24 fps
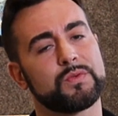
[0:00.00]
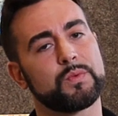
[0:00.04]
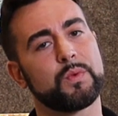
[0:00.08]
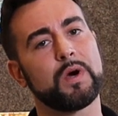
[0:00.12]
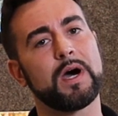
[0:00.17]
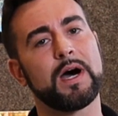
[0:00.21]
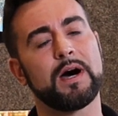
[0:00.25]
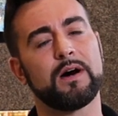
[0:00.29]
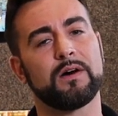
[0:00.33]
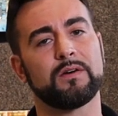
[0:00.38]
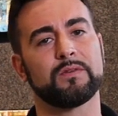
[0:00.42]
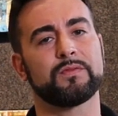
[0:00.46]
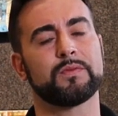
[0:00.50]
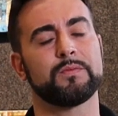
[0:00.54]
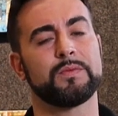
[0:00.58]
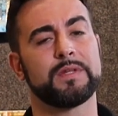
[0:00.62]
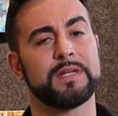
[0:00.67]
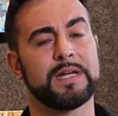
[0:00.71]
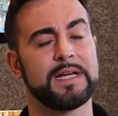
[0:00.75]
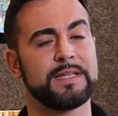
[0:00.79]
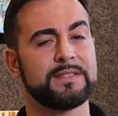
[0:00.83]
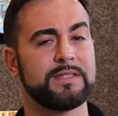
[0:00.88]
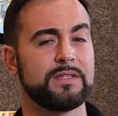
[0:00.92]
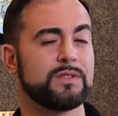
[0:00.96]
as well from
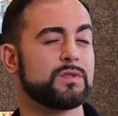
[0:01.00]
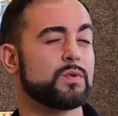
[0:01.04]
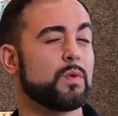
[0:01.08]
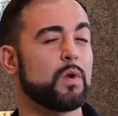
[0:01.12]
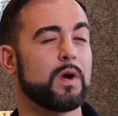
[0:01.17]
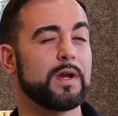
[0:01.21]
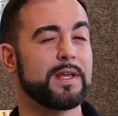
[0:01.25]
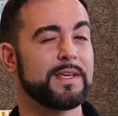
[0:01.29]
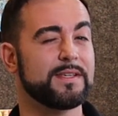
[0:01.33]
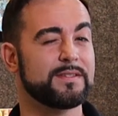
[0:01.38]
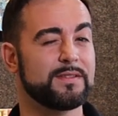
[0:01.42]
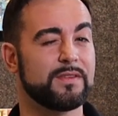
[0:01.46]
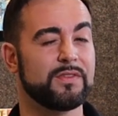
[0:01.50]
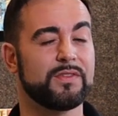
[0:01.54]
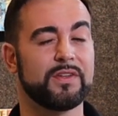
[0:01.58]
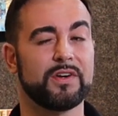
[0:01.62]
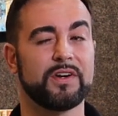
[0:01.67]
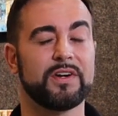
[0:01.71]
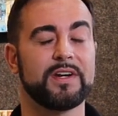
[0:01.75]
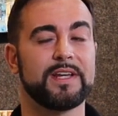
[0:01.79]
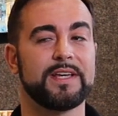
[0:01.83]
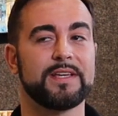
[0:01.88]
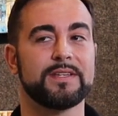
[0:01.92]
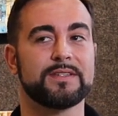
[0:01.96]
the 1920s and
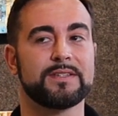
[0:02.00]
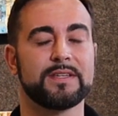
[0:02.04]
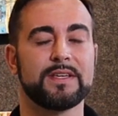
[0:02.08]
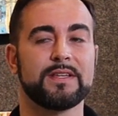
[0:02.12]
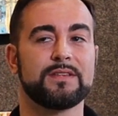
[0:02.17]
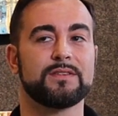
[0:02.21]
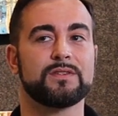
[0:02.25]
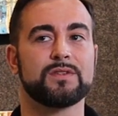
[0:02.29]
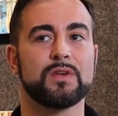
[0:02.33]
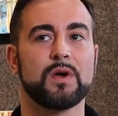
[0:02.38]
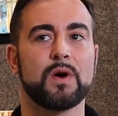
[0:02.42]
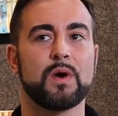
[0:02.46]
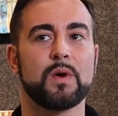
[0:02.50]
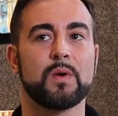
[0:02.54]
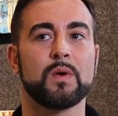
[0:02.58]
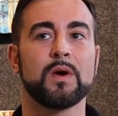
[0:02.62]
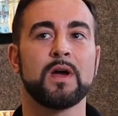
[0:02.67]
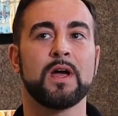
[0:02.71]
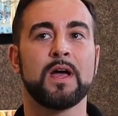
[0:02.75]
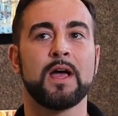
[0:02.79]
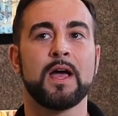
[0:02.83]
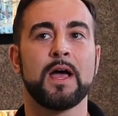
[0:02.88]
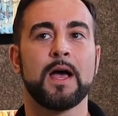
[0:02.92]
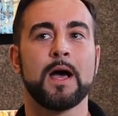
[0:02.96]
30s. And
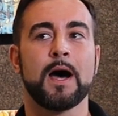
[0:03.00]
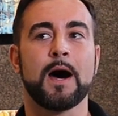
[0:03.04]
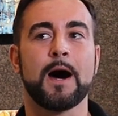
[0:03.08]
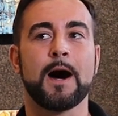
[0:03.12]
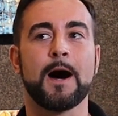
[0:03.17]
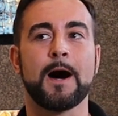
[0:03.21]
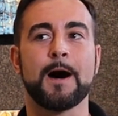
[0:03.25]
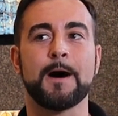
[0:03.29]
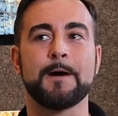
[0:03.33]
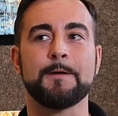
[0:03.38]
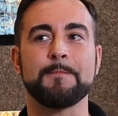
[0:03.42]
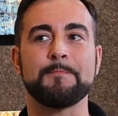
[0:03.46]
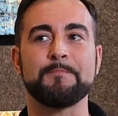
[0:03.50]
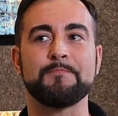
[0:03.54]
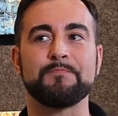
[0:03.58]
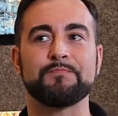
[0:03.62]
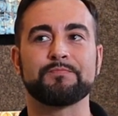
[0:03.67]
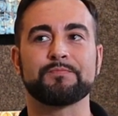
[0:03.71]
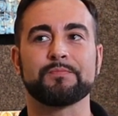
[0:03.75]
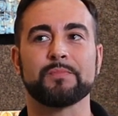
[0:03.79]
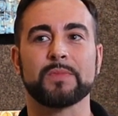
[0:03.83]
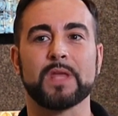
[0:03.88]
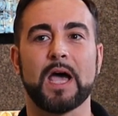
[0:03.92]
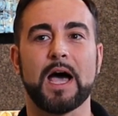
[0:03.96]
so
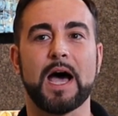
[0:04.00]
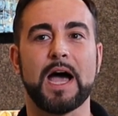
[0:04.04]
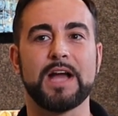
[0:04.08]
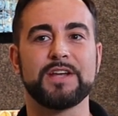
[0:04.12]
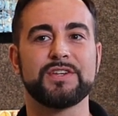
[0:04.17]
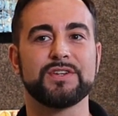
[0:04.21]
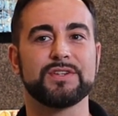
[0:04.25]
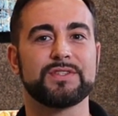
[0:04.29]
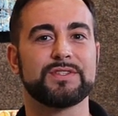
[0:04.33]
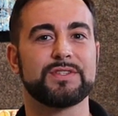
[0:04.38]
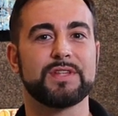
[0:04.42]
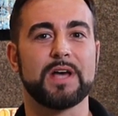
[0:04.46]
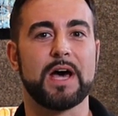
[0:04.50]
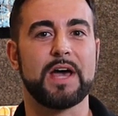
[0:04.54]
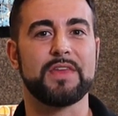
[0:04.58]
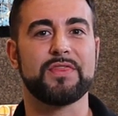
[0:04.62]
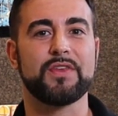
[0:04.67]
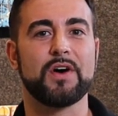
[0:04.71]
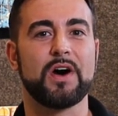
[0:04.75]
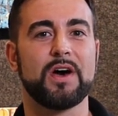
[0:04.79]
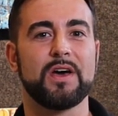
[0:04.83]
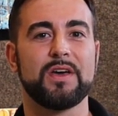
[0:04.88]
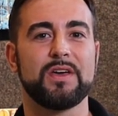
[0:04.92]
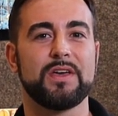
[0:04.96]
I
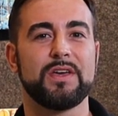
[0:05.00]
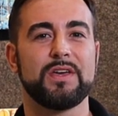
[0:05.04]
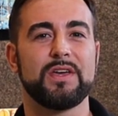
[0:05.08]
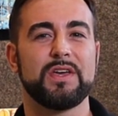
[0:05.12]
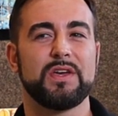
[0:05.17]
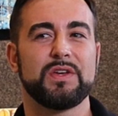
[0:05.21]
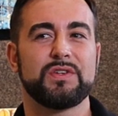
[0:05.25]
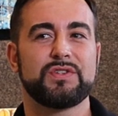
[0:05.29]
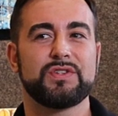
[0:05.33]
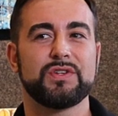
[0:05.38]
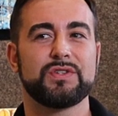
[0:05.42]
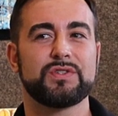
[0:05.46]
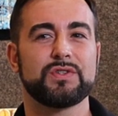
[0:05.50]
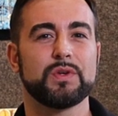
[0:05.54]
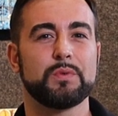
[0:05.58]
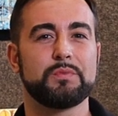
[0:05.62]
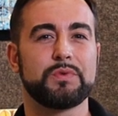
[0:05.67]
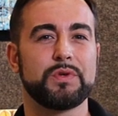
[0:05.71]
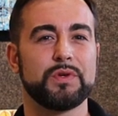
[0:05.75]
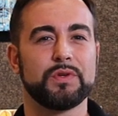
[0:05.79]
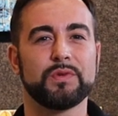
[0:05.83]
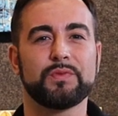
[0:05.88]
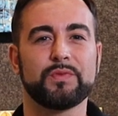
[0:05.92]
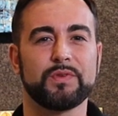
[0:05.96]
thought it's just so
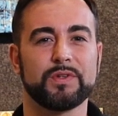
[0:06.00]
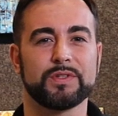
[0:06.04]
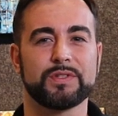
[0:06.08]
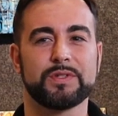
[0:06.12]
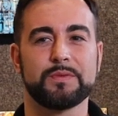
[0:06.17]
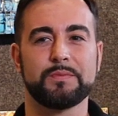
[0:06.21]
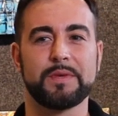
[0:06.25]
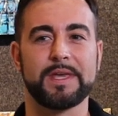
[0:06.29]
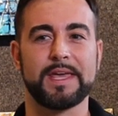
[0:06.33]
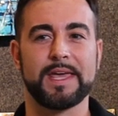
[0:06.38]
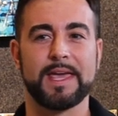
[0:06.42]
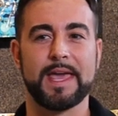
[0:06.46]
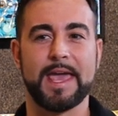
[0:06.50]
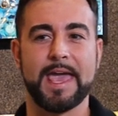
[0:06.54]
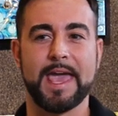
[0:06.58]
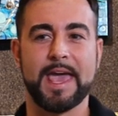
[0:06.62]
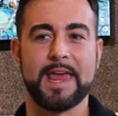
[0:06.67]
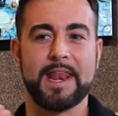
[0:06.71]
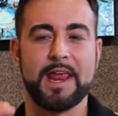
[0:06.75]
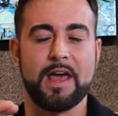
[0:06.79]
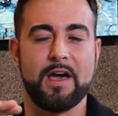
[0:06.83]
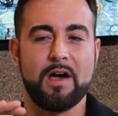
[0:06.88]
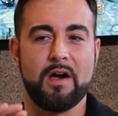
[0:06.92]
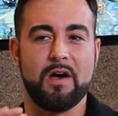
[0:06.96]
beautiful to me.
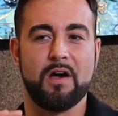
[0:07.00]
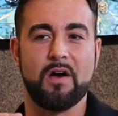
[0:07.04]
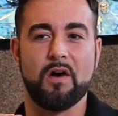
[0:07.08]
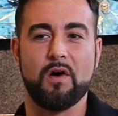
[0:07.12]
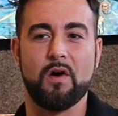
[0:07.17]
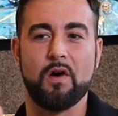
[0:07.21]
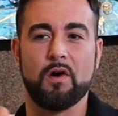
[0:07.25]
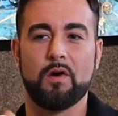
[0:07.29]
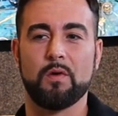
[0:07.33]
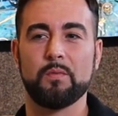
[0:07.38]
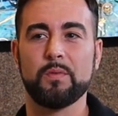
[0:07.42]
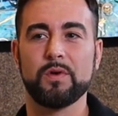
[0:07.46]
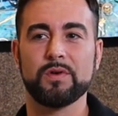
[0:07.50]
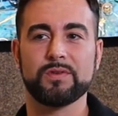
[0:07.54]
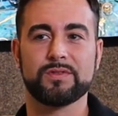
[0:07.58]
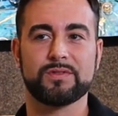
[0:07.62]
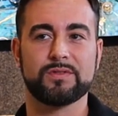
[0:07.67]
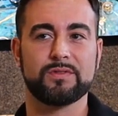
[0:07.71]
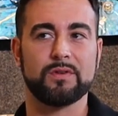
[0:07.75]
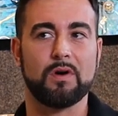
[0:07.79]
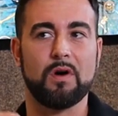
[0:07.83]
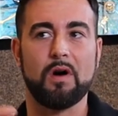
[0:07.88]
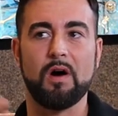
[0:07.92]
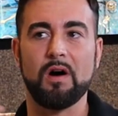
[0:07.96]
And
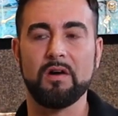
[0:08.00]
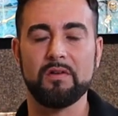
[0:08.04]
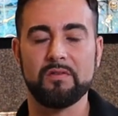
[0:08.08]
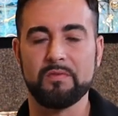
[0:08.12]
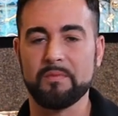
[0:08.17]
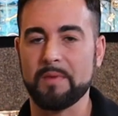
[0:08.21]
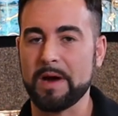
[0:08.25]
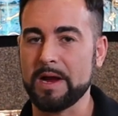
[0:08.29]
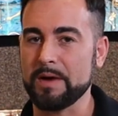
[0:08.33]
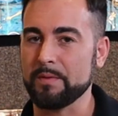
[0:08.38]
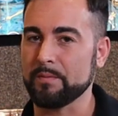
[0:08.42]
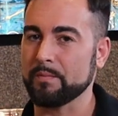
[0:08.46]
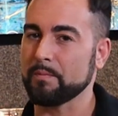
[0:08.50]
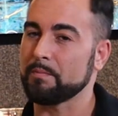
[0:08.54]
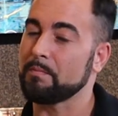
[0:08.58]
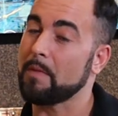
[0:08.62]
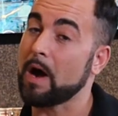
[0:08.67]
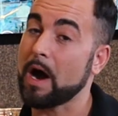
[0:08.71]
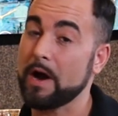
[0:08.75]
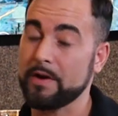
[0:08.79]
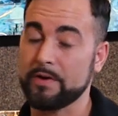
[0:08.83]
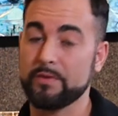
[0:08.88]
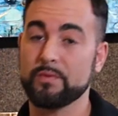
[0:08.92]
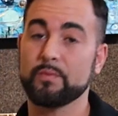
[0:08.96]
almost all of my
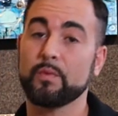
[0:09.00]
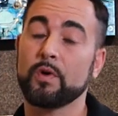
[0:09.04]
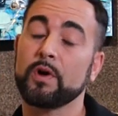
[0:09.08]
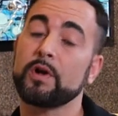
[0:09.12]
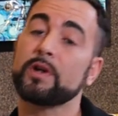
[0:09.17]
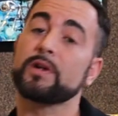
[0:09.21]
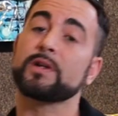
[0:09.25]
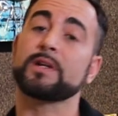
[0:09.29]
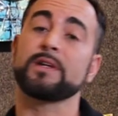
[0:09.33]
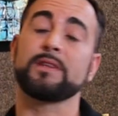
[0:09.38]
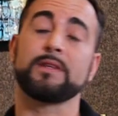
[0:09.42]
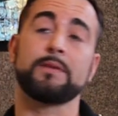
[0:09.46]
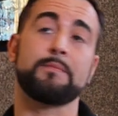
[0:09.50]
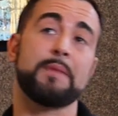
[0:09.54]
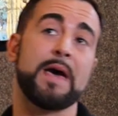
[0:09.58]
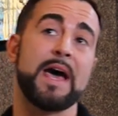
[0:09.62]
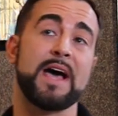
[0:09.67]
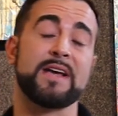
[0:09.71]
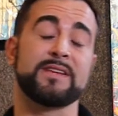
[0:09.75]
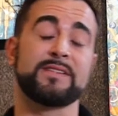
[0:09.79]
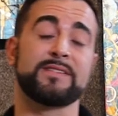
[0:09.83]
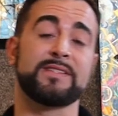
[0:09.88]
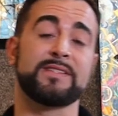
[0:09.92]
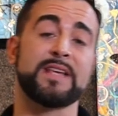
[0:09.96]
modern work in the
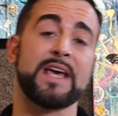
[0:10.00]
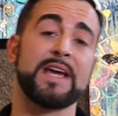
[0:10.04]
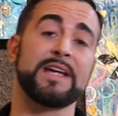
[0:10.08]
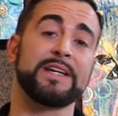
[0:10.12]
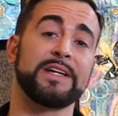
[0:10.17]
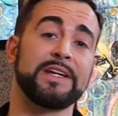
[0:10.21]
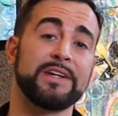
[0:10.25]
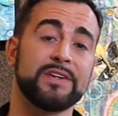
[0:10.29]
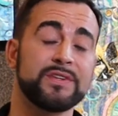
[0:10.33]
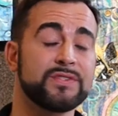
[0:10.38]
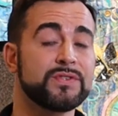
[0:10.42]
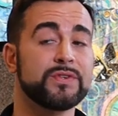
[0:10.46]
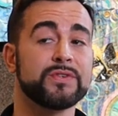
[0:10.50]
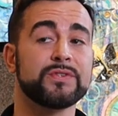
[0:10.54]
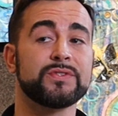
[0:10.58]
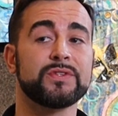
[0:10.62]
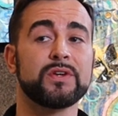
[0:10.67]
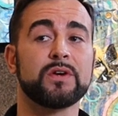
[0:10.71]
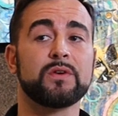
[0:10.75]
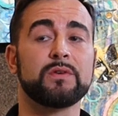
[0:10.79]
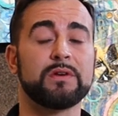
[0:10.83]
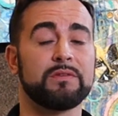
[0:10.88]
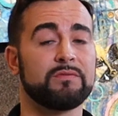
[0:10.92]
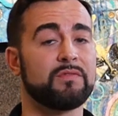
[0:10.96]
past 10 years or
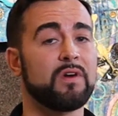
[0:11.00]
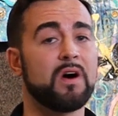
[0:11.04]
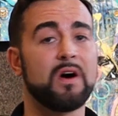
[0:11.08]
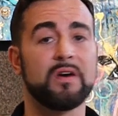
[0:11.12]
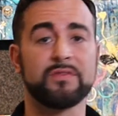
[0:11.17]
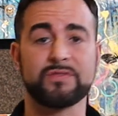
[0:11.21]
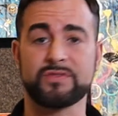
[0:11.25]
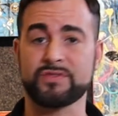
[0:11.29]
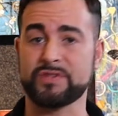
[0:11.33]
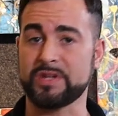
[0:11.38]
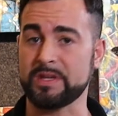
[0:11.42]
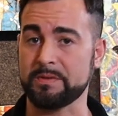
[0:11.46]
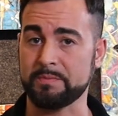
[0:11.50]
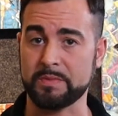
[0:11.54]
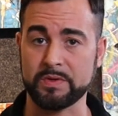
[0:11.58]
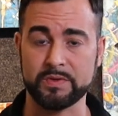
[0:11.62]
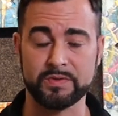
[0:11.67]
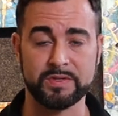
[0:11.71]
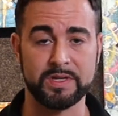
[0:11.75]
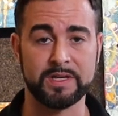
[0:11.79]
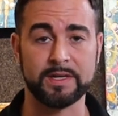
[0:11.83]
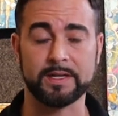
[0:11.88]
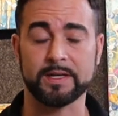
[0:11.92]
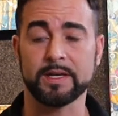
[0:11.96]
so involves sheet
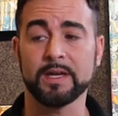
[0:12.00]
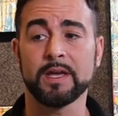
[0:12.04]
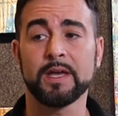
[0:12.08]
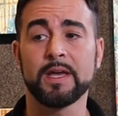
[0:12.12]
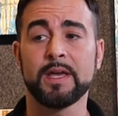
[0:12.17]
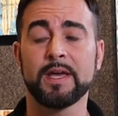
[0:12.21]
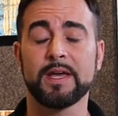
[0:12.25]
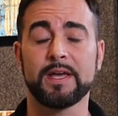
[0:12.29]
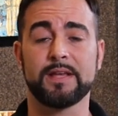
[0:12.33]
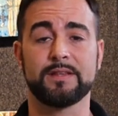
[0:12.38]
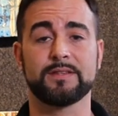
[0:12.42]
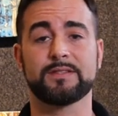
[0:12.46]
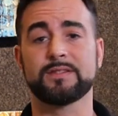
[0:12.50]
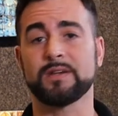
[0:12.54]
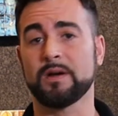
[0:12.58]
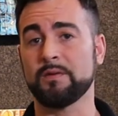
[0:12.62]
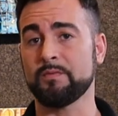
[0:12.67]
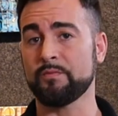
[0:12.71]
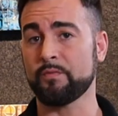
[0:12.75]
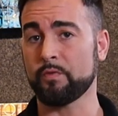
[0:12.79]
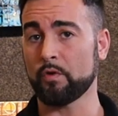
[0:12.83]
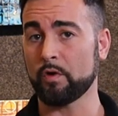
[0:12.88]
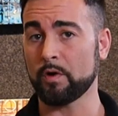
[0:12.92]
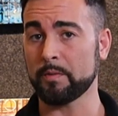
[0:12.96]
music in
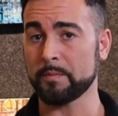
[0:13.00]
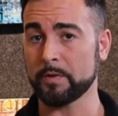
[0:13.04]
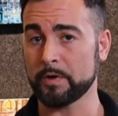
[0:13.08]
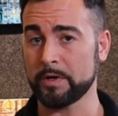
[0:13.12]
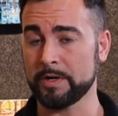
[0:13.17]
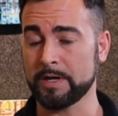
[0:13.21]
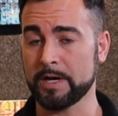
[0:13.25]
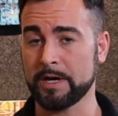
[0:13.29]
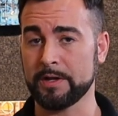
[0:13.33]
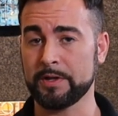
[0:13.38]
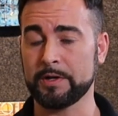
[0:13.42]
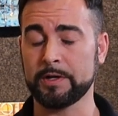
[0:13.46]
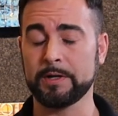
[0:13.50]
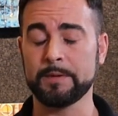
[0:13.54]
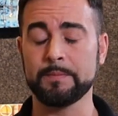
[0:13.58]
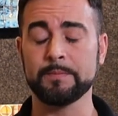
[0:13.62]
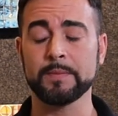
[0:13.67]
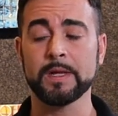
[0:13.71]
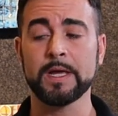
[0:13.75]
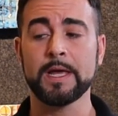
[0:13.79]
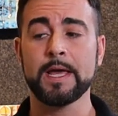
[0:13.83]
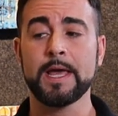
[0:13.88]
some form or another.